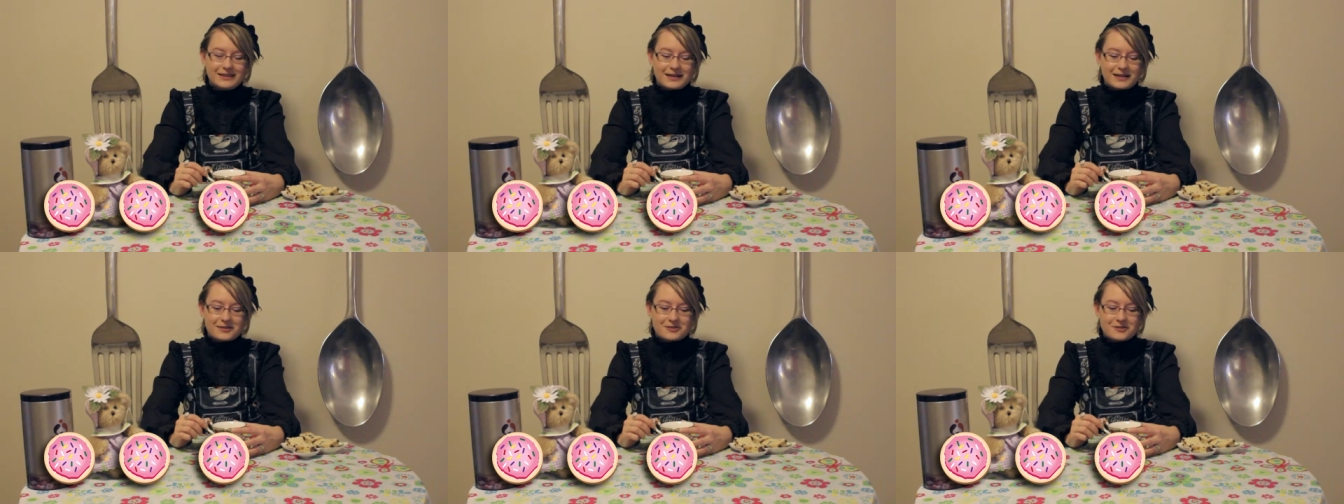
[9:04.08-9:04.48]

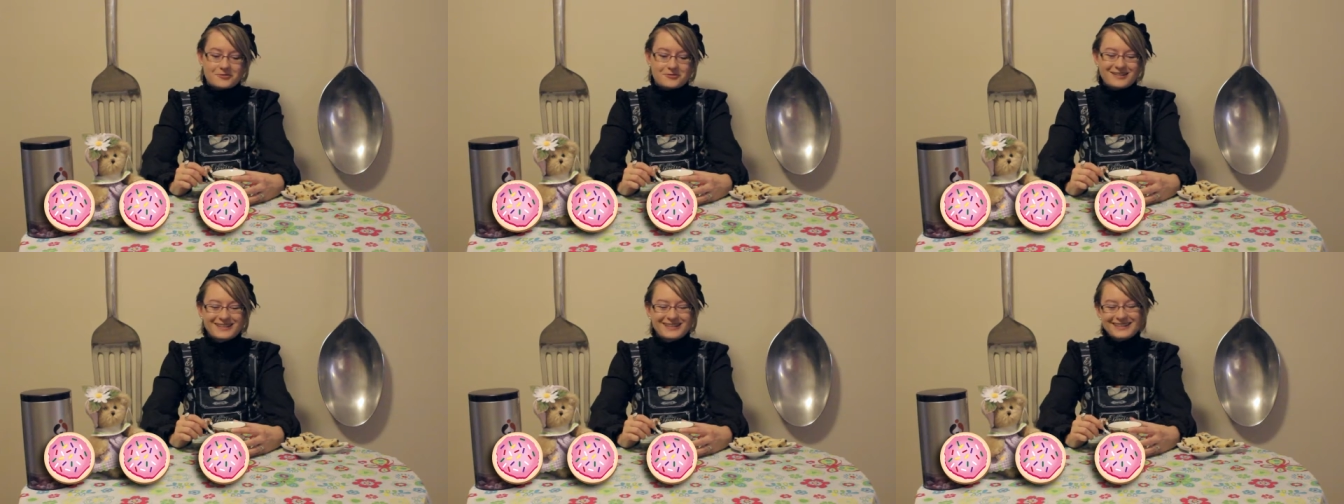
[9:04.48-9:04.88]
on its
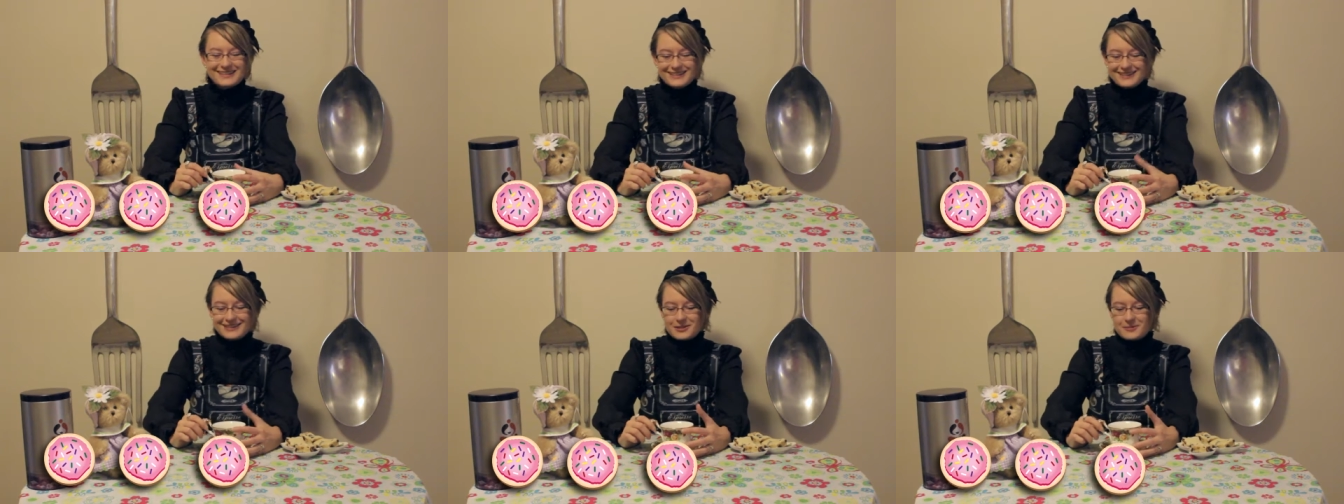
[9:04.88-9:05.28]
own.
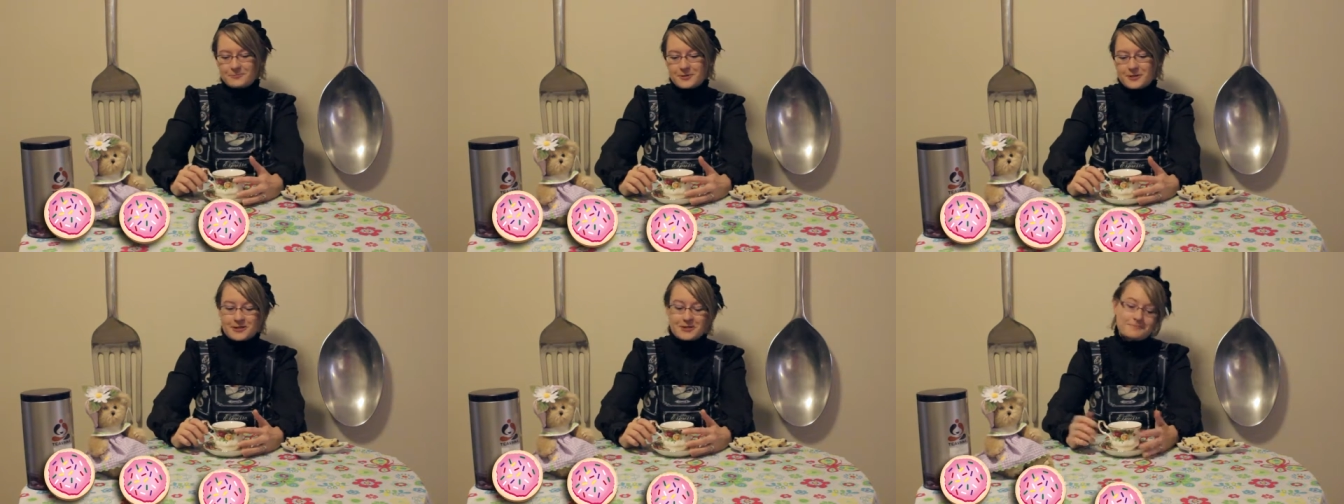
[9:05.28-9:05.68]

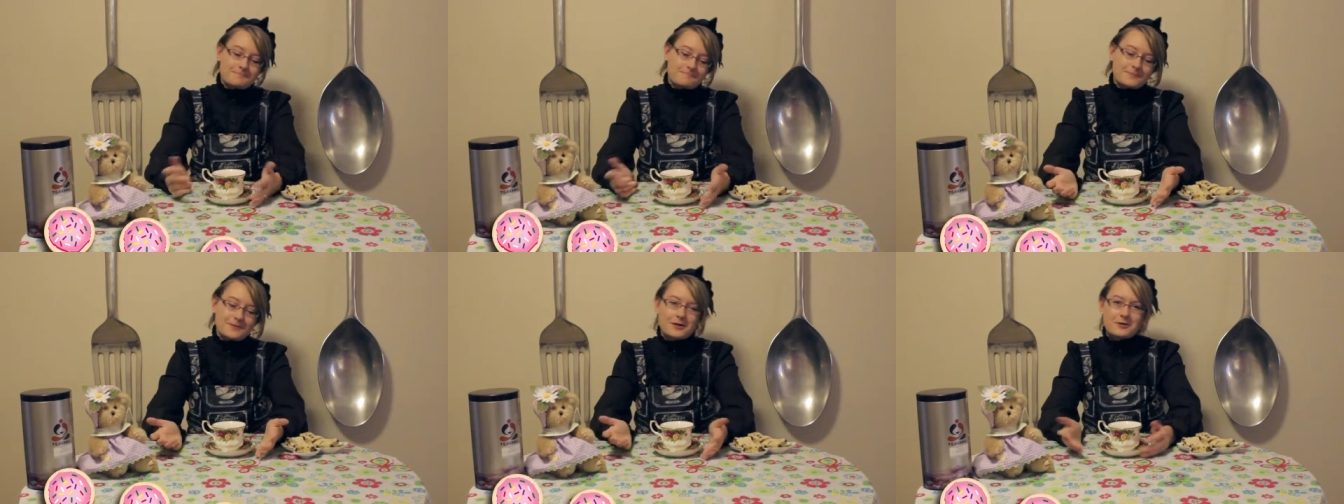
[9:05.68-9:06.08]
But,
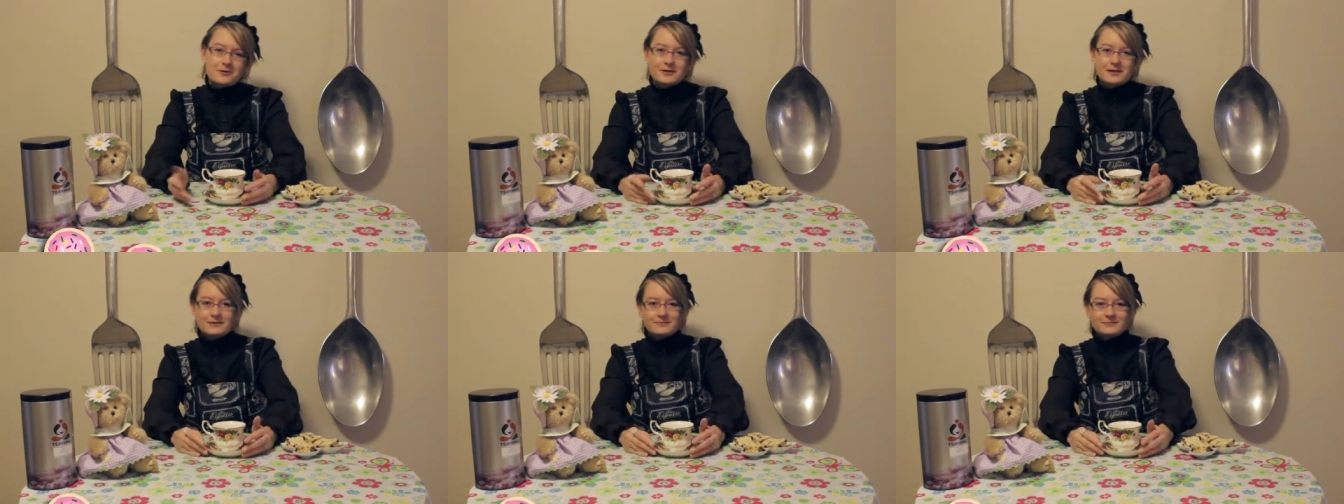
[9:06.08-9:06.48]

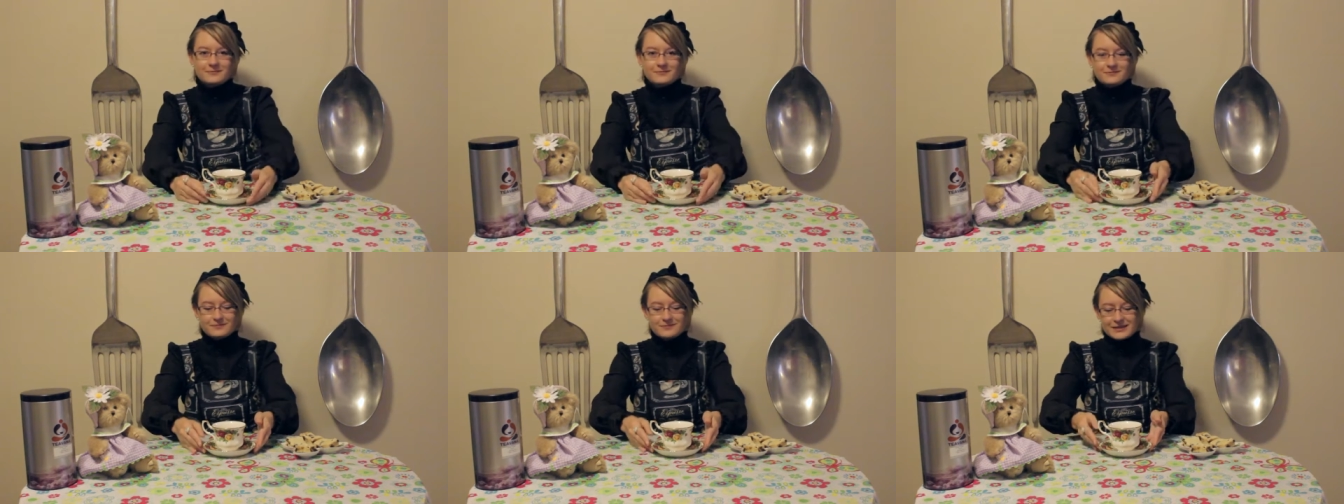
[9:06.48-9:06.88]
oh well.
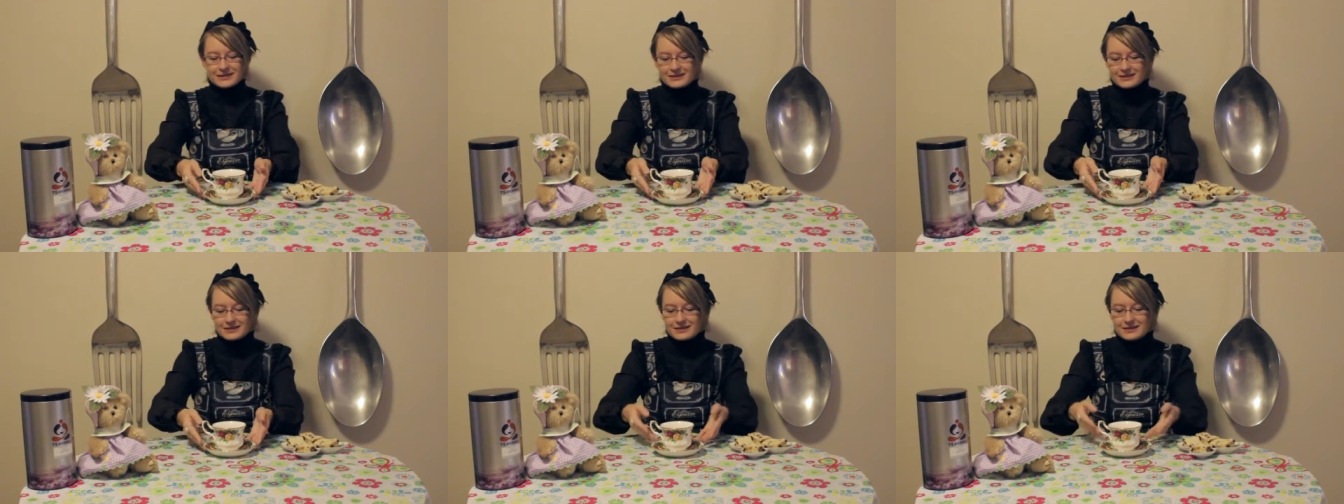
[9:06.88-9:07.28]

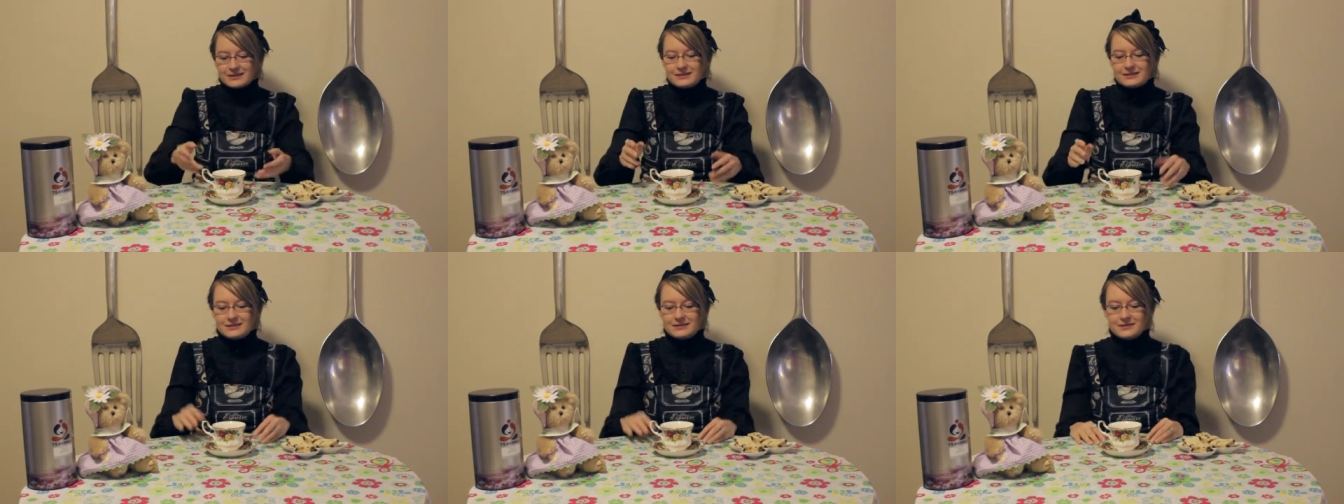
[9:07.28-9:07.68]

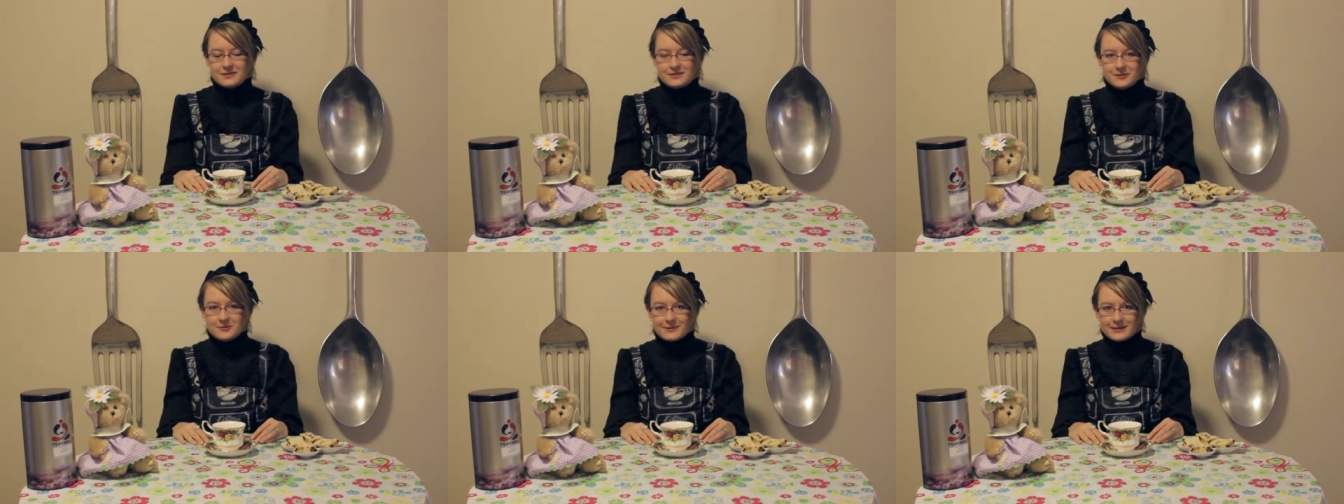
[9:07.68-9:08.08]

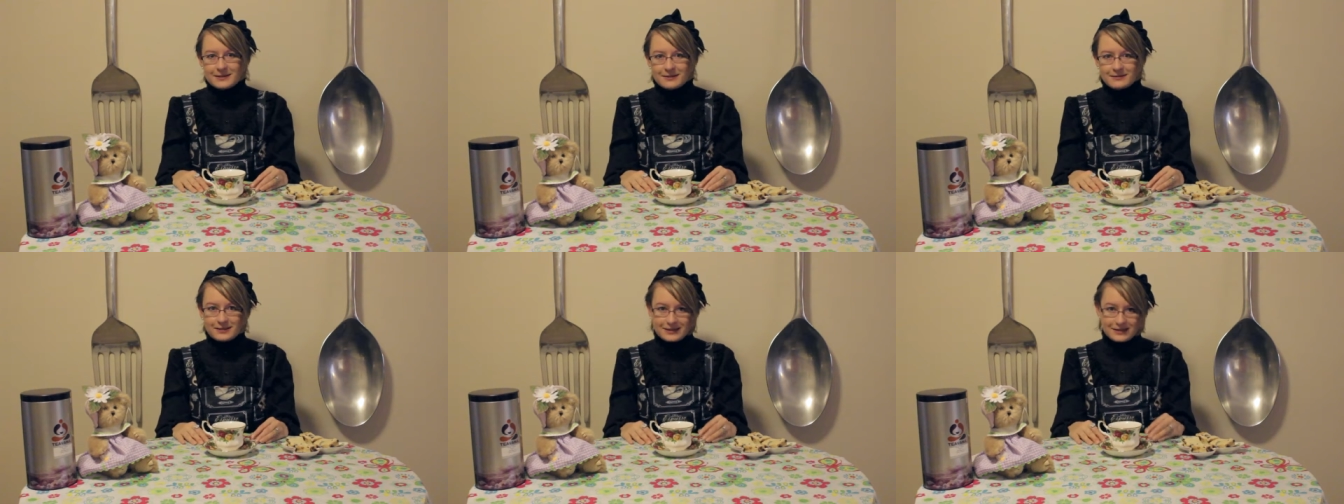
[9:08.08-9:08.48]
So my
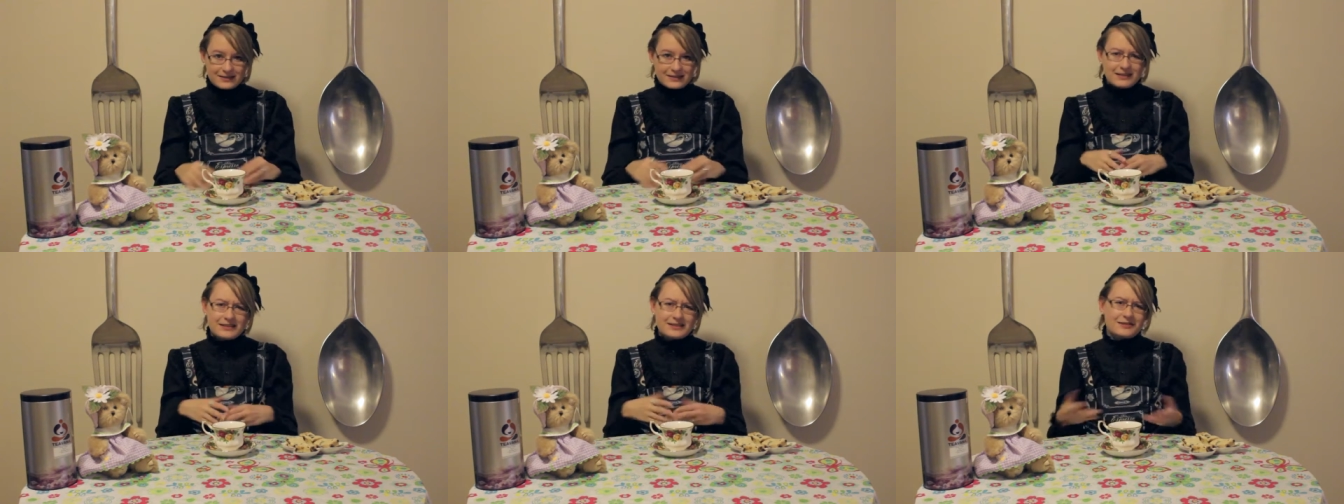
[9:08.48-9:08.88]

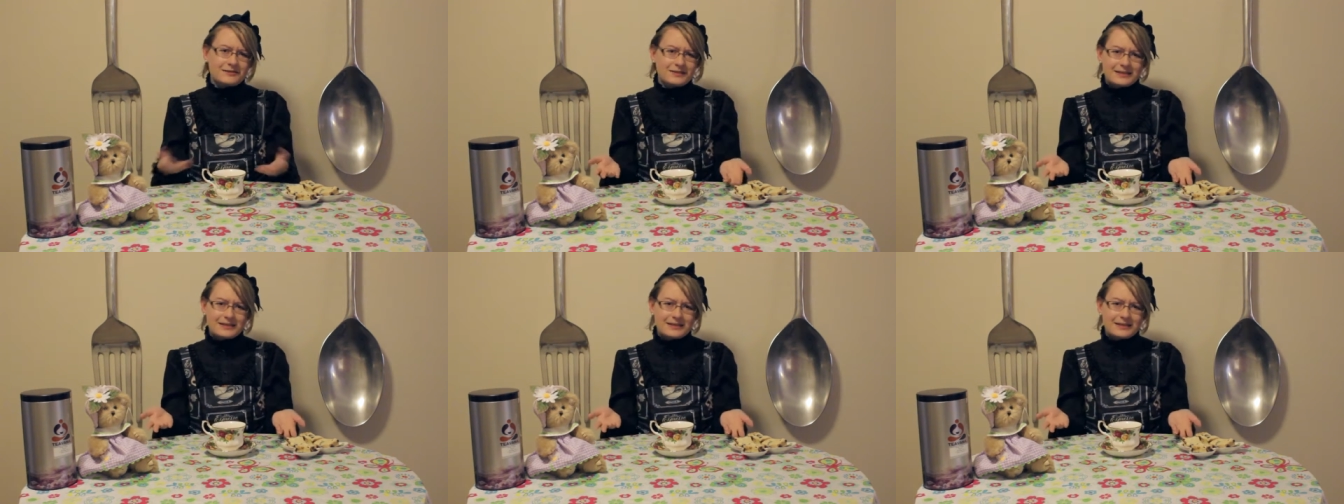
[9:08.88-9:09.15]
lovelies, until